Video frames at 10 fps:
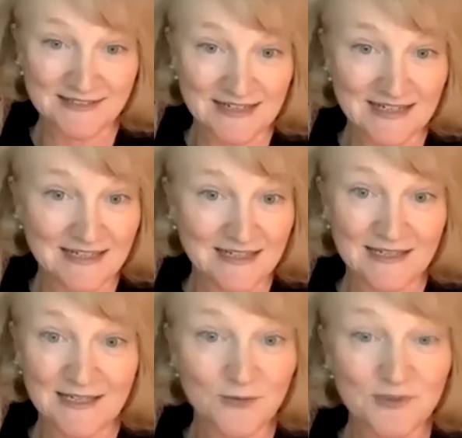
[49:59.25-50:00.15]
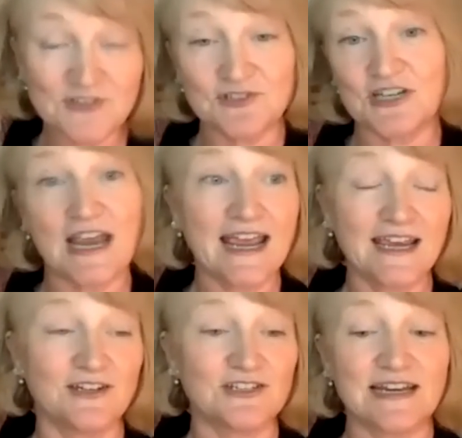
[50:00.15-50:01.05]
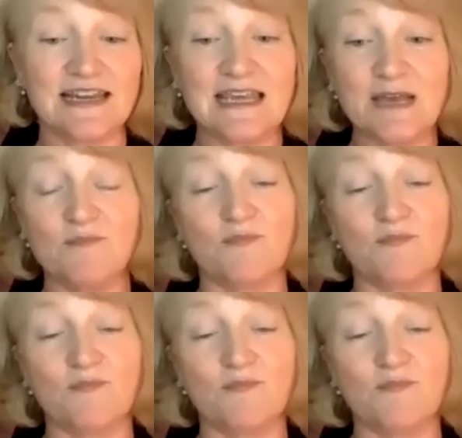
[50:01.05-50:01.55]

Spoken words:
and he was changed, and he